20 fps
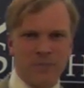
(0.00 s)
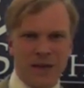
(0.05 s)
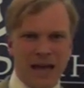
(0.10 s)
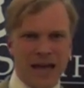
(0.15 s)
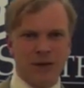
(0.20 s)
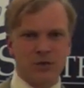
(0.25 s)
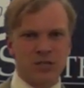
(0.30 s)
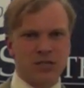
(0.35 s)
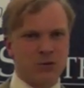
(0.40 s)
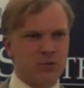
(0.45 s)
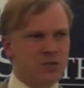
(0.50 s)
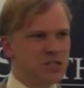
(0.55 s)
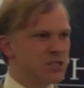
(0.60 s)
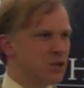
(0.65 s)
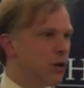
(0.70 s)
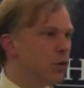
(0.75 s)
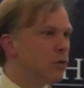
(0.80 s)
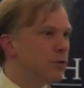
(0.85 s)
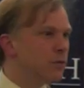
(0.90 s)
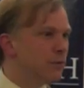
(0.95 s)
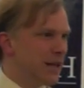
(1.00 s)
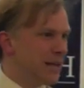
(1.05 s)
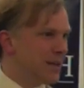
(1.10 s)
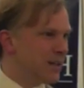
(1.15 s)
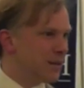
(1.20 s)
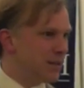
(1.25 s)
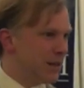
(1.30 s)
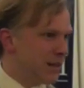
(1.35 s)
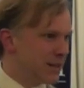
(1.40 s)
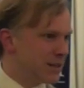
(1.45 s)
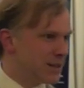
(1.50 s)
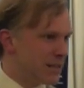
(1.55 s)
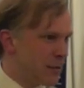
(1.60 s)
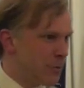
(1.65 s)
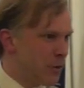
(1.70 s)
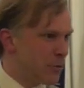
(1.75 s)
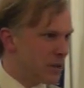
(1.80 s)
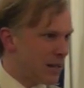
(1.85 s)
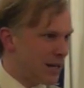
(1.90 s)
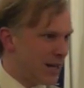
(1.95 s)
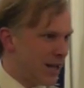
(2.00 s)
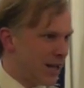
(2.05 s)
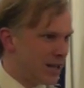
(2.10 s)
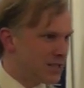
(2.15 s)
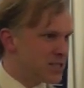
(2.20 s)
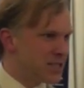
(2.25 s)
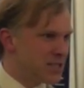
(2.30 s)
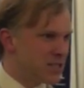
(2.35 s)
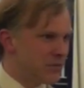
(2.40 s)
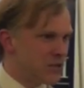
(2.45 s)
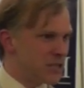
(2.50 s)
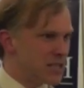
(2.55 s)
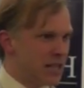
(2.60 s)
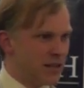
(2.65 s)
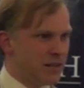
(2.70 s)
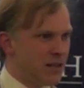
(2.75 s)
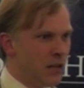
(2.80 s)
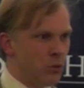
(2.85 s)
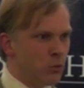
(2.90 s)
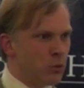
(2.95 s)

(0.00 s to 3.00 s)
how to solve anything, come up with any answers if you say,